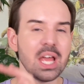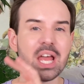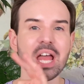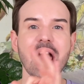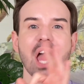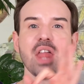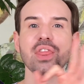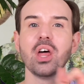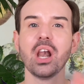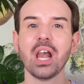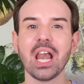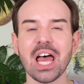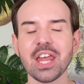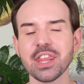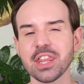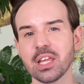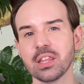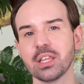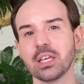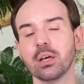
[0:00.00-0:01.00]
And the last
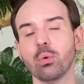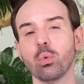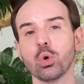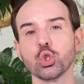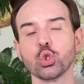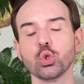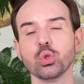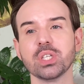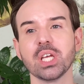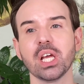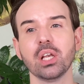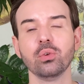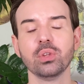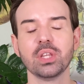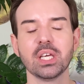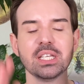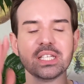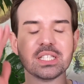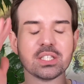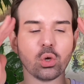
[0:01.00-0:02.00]
thing that I want to tell you
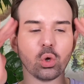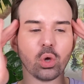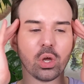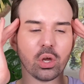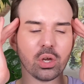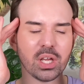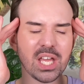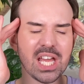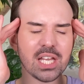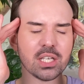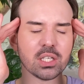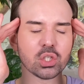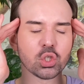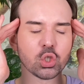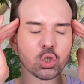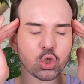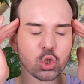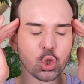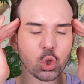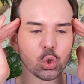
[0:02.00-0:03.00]
that is again
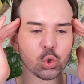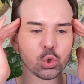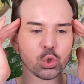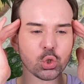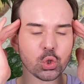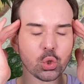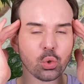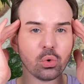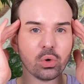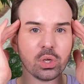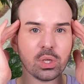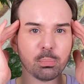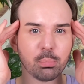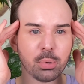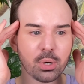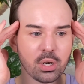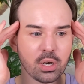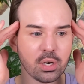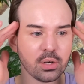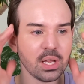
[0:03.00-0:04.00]
so
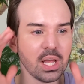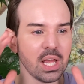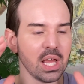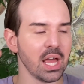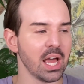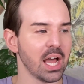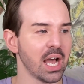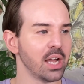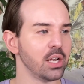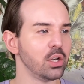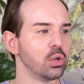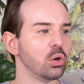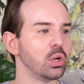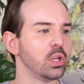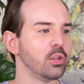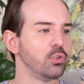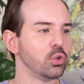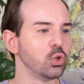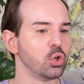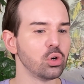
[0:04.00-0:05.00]
important. I know
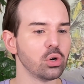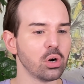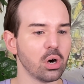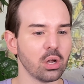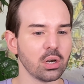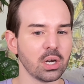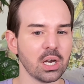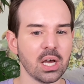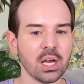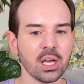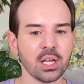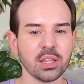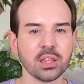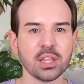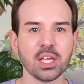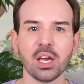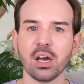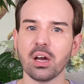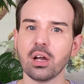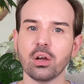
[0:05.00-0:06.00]
if you go online,
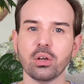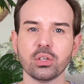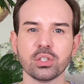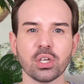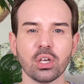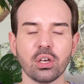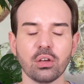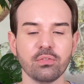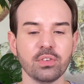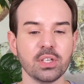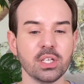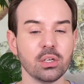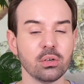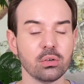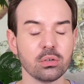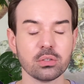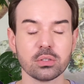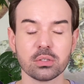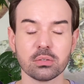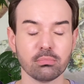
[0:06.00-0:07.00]
there are a ton of
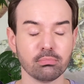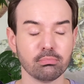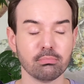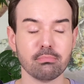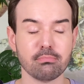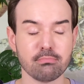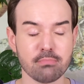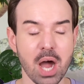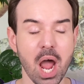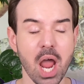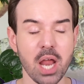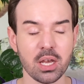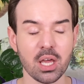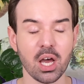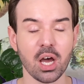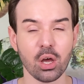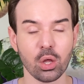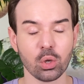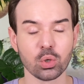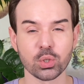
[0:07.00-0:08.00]
videos. Mine
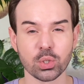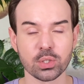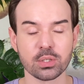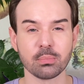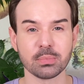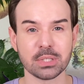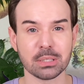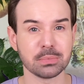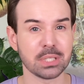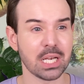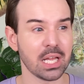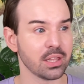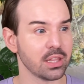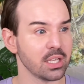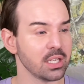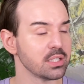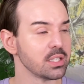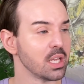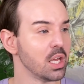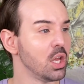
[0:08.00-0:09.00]
are also sometimes like
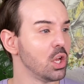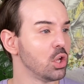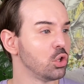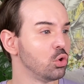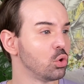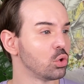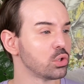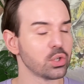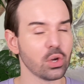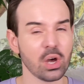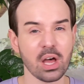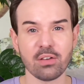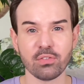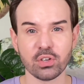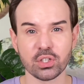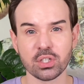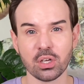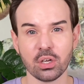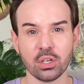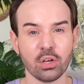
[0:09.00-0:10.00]
this. You also have a
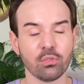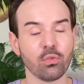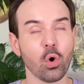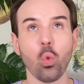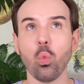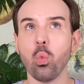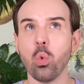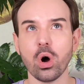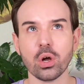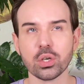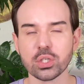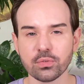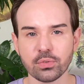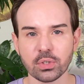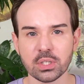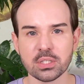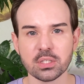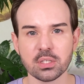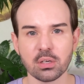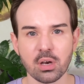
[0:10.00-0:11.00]
ton of wonderful
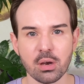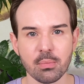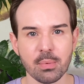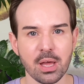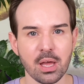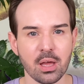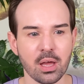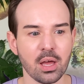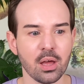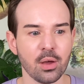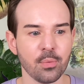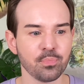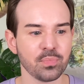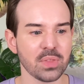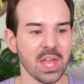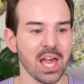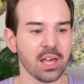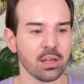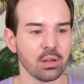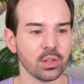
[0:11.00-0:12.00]
Instagram
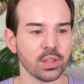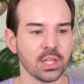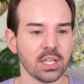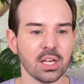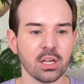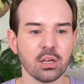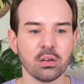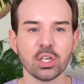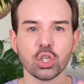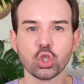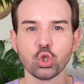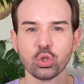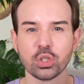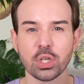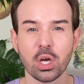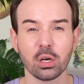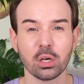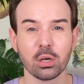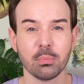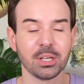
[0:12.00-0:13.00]
accounts that are going to
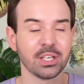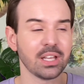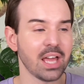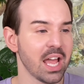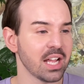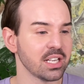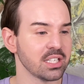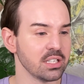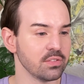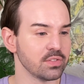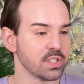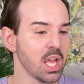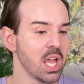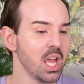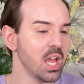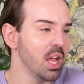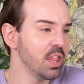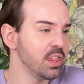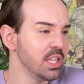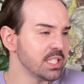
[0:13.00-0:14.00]
talk about actives.
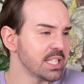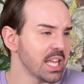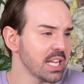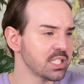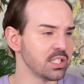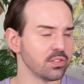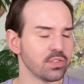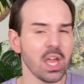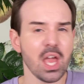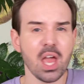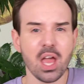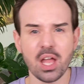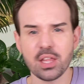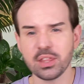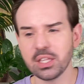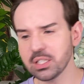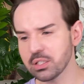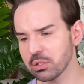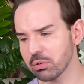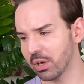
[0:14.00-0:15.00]
These actives and
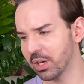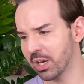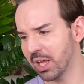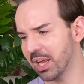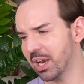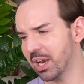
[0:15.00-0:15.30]
this one and